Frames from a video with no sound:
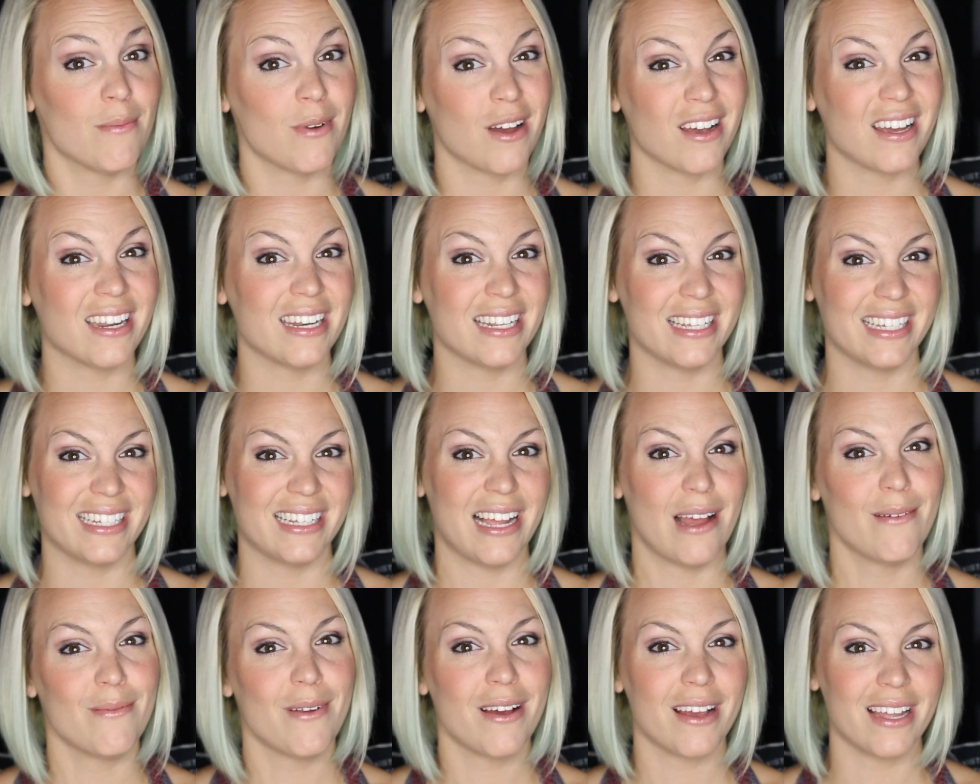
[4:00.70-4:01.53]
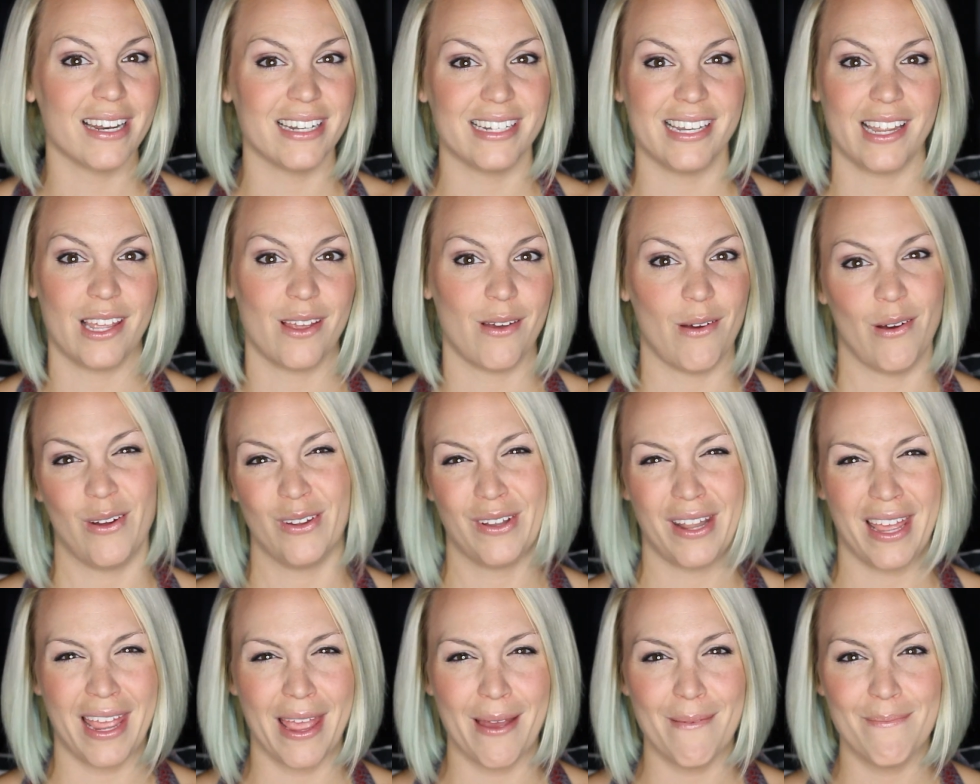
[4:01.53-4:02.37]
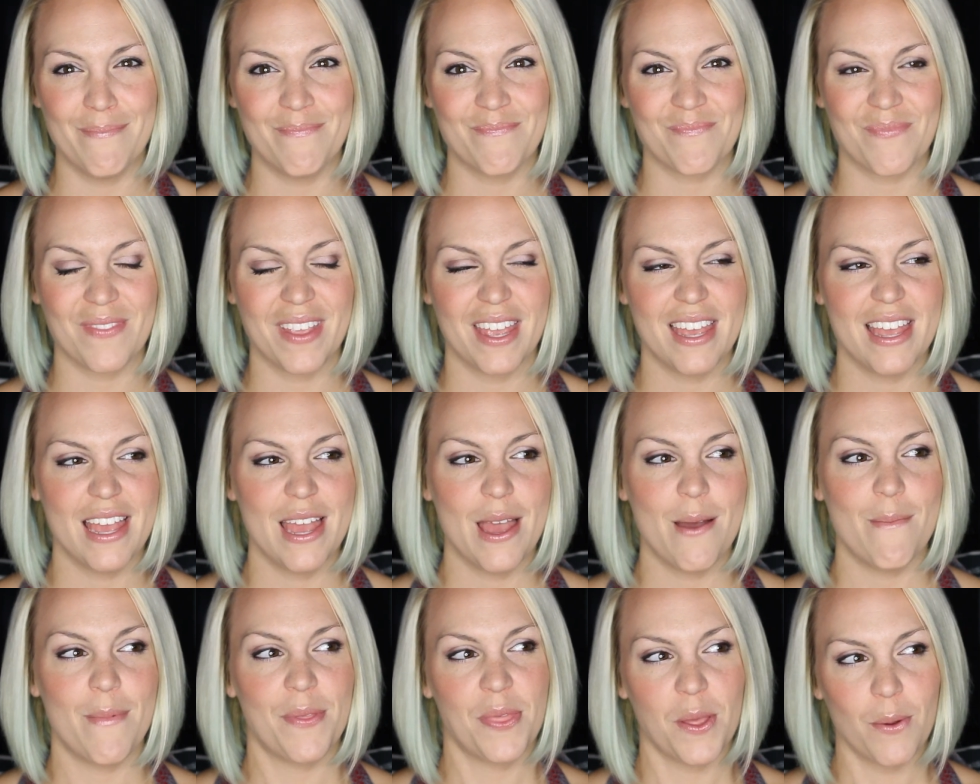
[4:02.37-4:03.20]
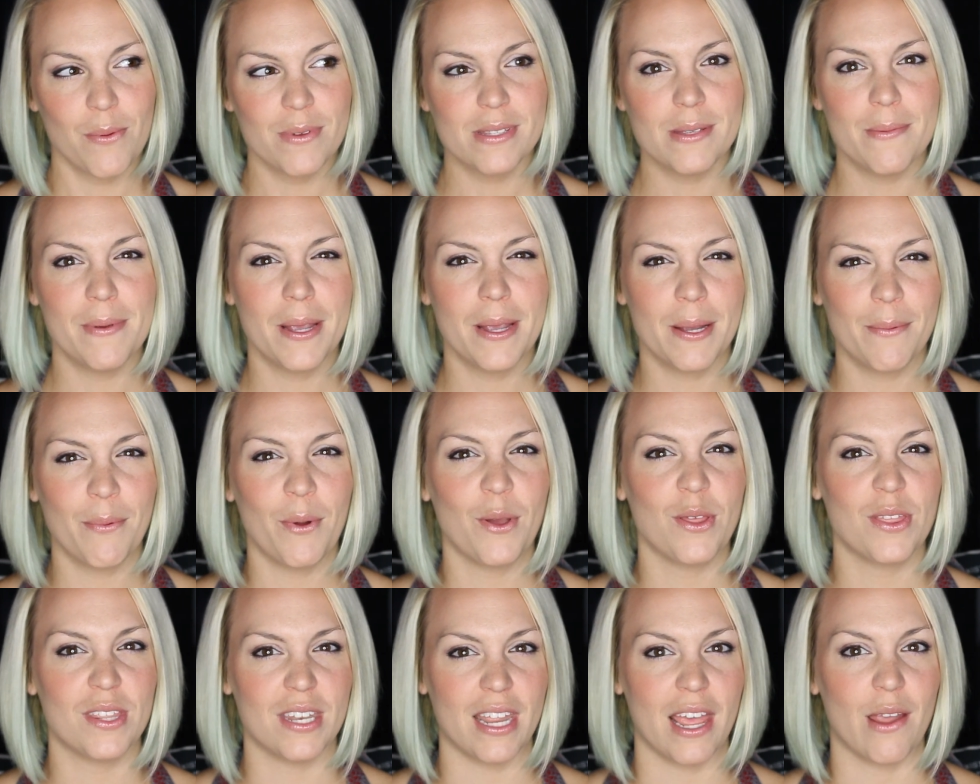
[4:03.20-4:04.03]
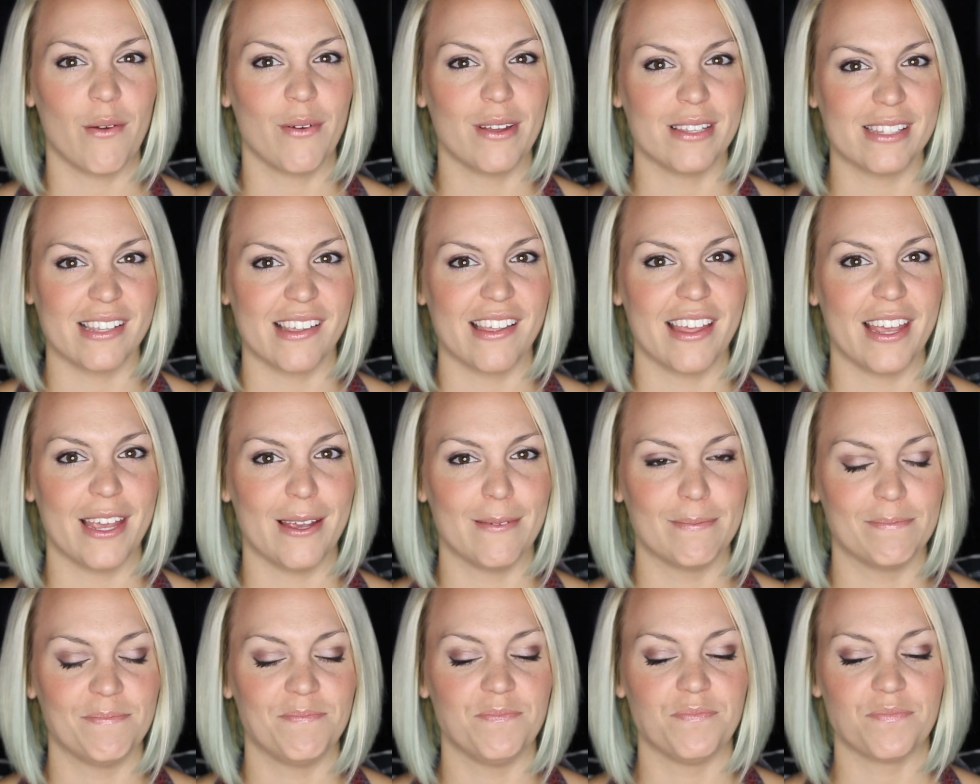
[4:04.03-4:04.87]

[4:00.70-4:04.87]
I'm not gonna, I'm not gonna tell you how old I am. But there was a big birthday recently.